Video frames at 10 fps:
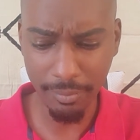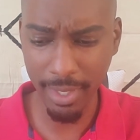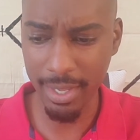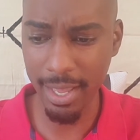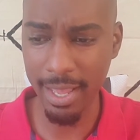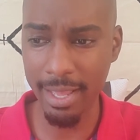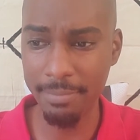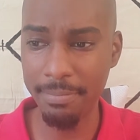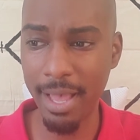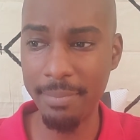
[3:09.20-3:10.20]

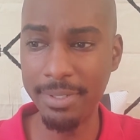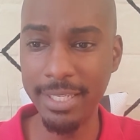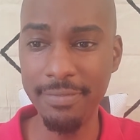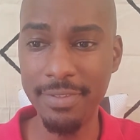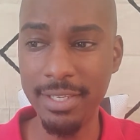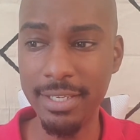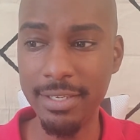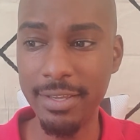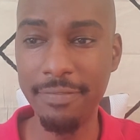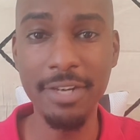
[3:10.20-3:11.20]
I believe
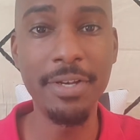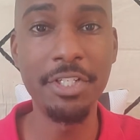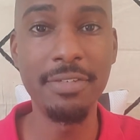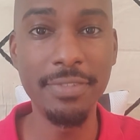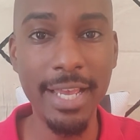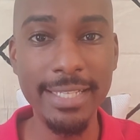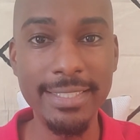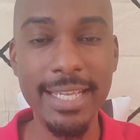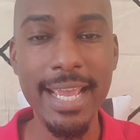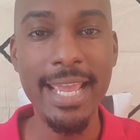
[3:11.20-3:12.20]
the Federation of
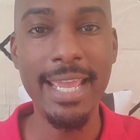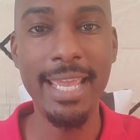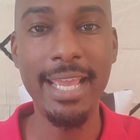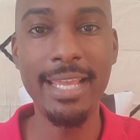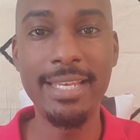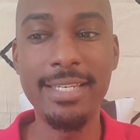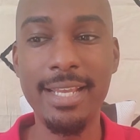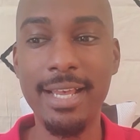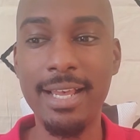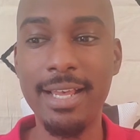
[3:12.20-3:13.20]
Light, and
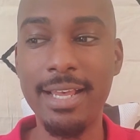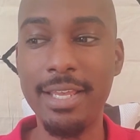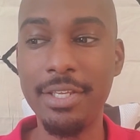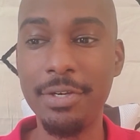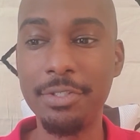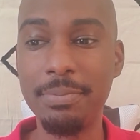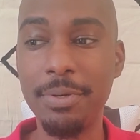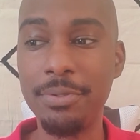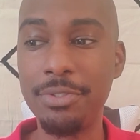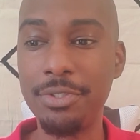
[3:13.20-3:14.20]
you're
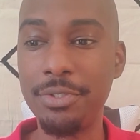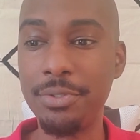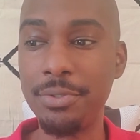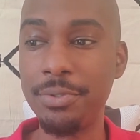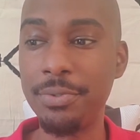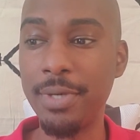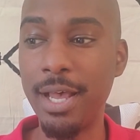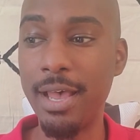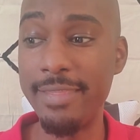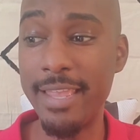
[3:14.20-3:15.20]
supposed to,
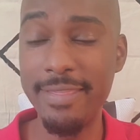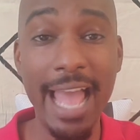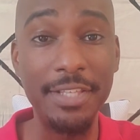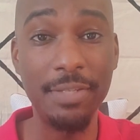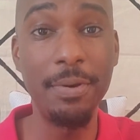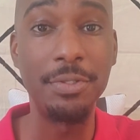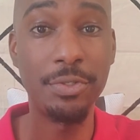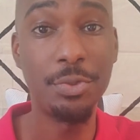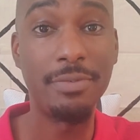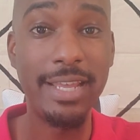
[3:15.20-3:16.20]
and then that's supposed
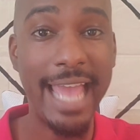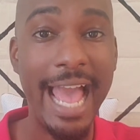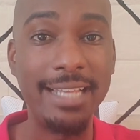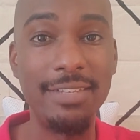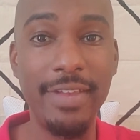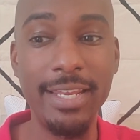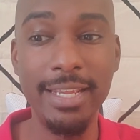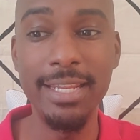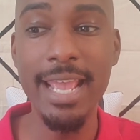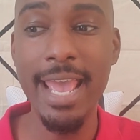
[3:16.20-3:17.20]
to sort of like activate
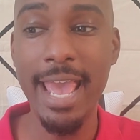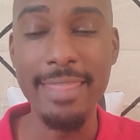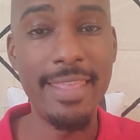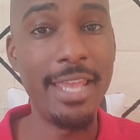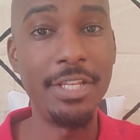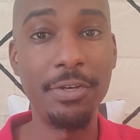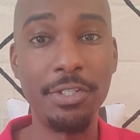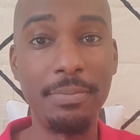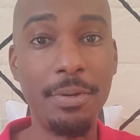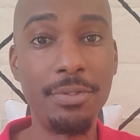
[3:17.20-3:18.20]
it, and then you're
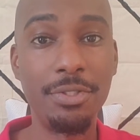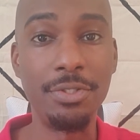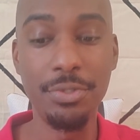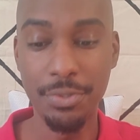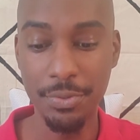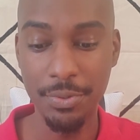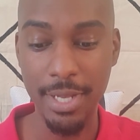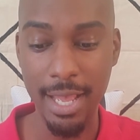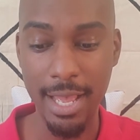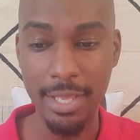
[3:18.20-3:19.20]
supposed
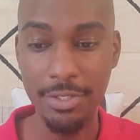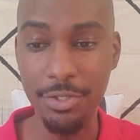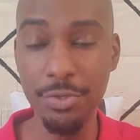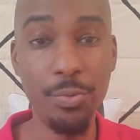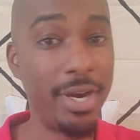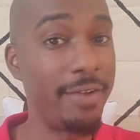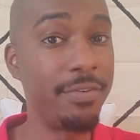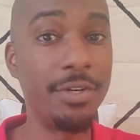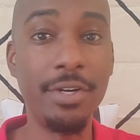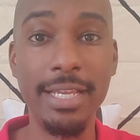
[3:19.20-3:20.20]
to do
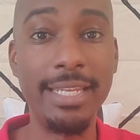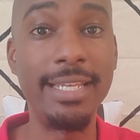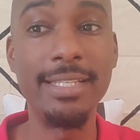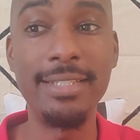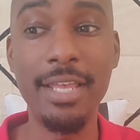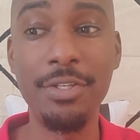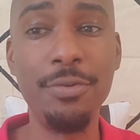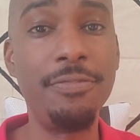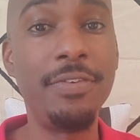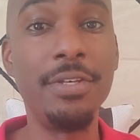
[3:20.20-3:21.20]
whatever it is that
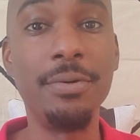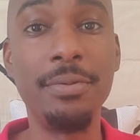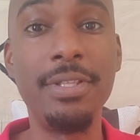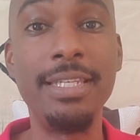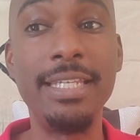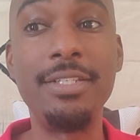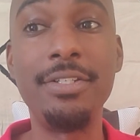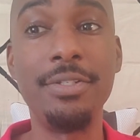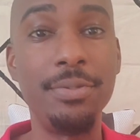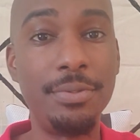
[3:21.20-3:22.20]
you feel the need to
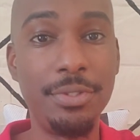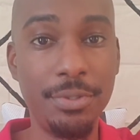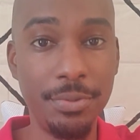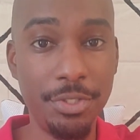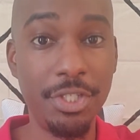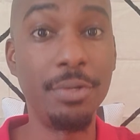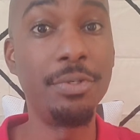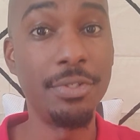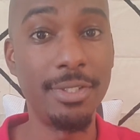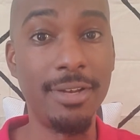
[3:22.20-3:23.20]
do to
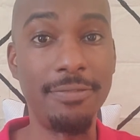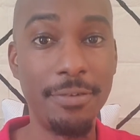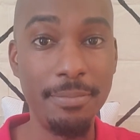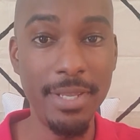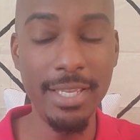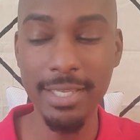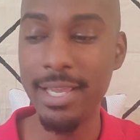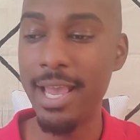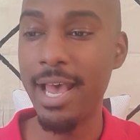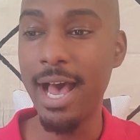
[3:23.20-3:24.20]
shield yourself. For me,
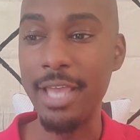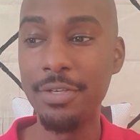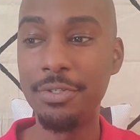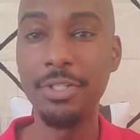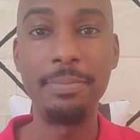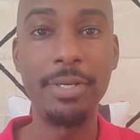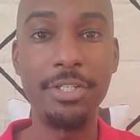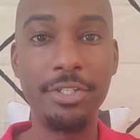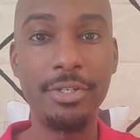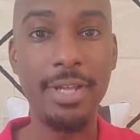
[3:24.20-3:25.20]
I usually
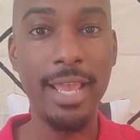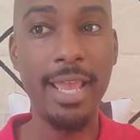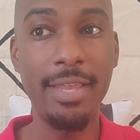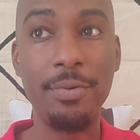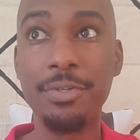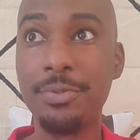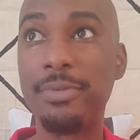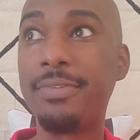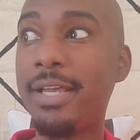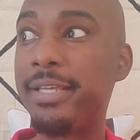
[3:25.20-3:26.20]
picture or sort
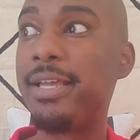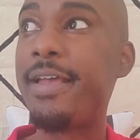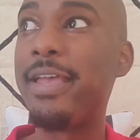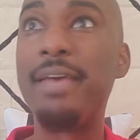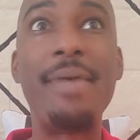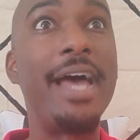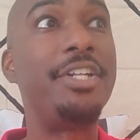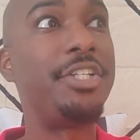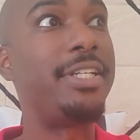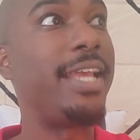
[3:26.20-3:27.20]
of like
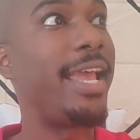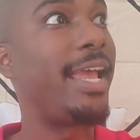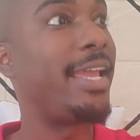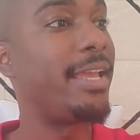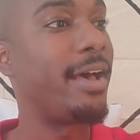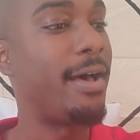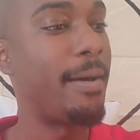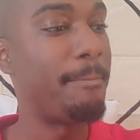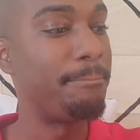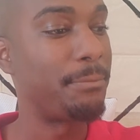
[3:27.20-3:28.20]
imagine
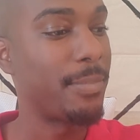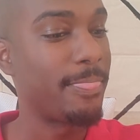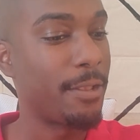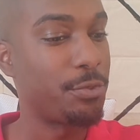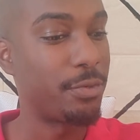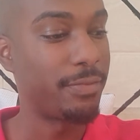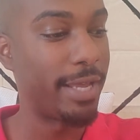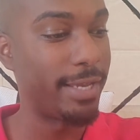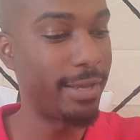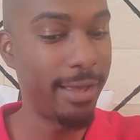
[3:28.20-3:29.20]
a sort of
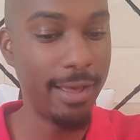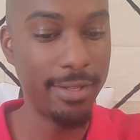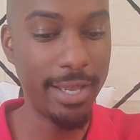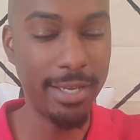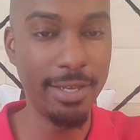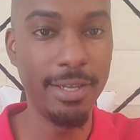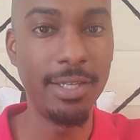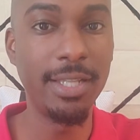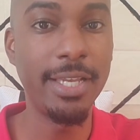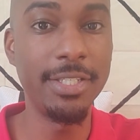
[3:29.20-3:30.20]
like
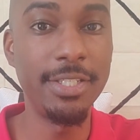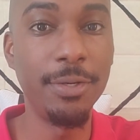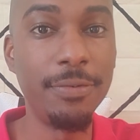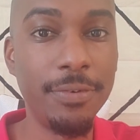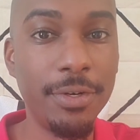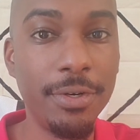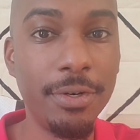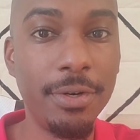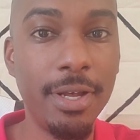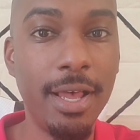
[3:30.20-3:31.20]
a
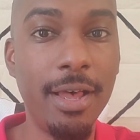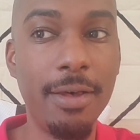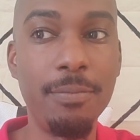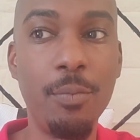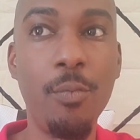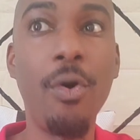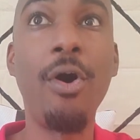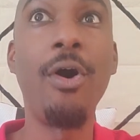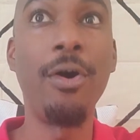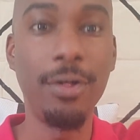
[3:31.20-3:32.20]
silver
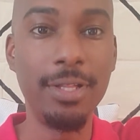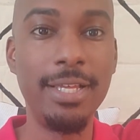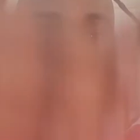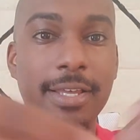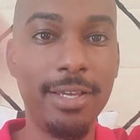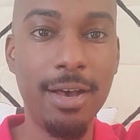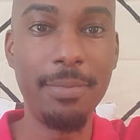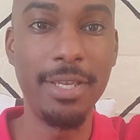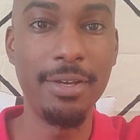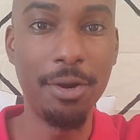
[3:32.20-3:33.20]
wall
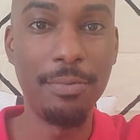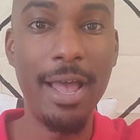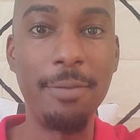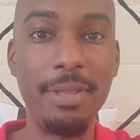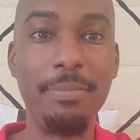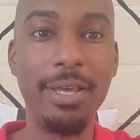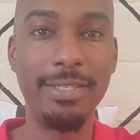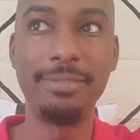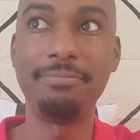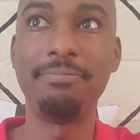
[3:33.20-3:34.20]
coming around me,
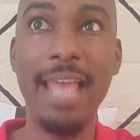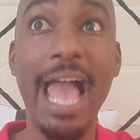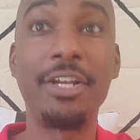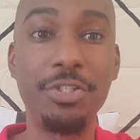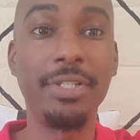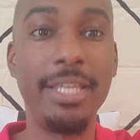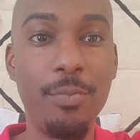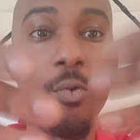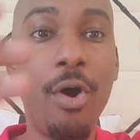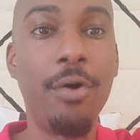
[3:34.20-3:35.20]
but actually
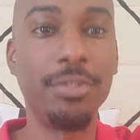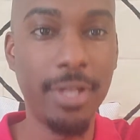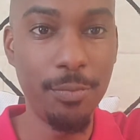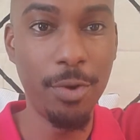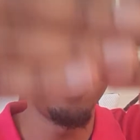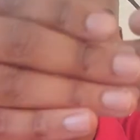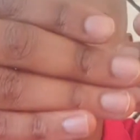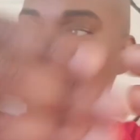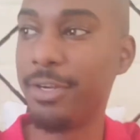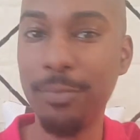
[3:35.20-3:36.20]
walls, like one wall
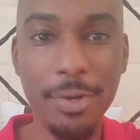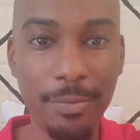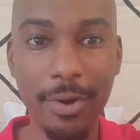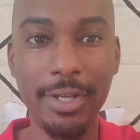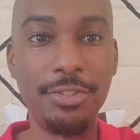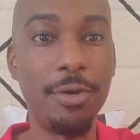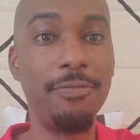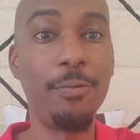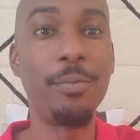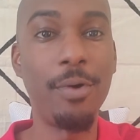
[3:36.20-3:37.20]
here, one wall here. So
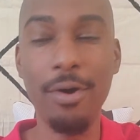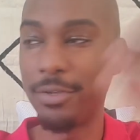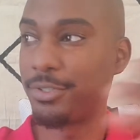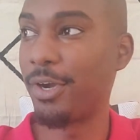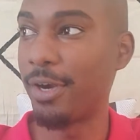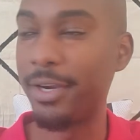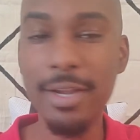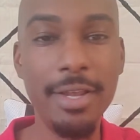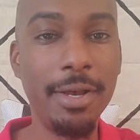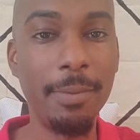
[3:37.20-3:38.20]
4 walls are
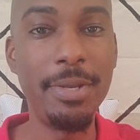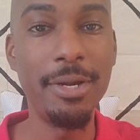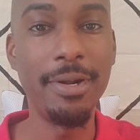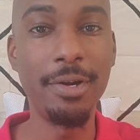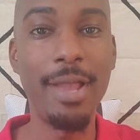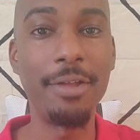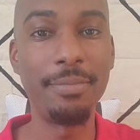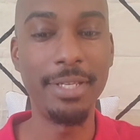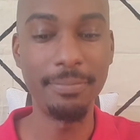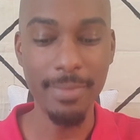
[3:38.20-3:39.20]
appearing around me.